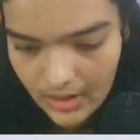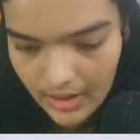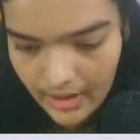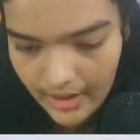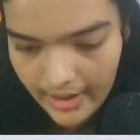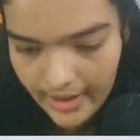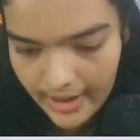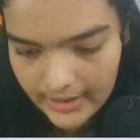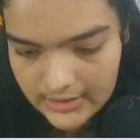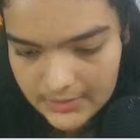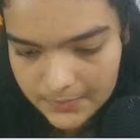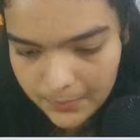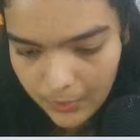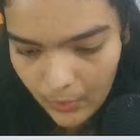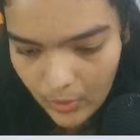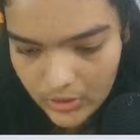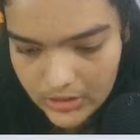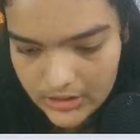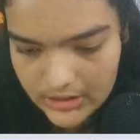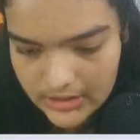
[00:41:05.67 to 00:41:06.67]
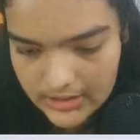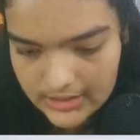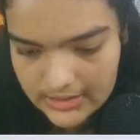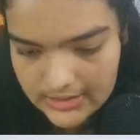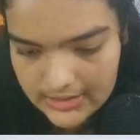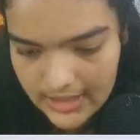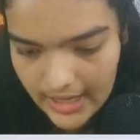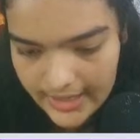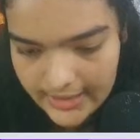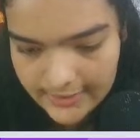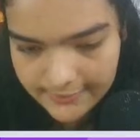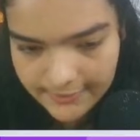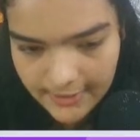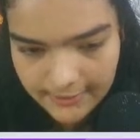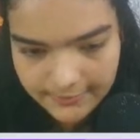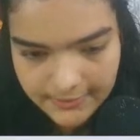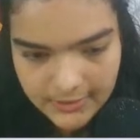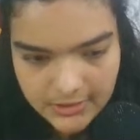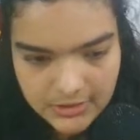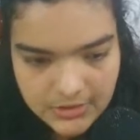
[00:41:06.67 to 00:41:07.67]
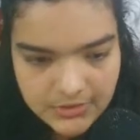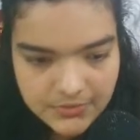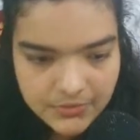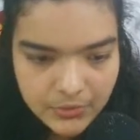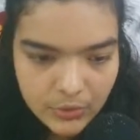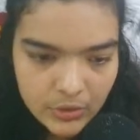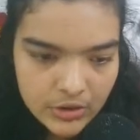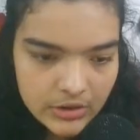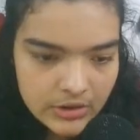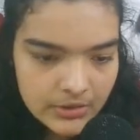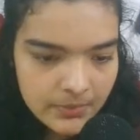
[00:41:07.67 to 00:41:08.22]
export it inside of our first folder,